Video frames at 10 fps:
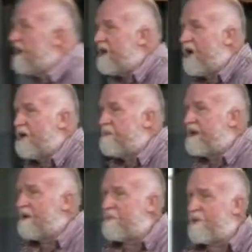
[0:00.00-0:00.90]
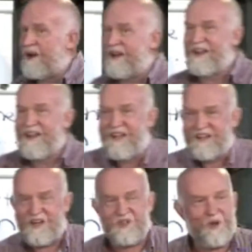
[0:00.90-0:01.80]
hoping and praying
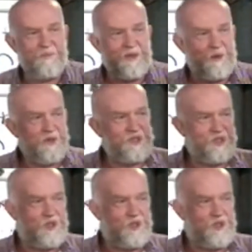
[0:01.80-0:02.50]
that something will just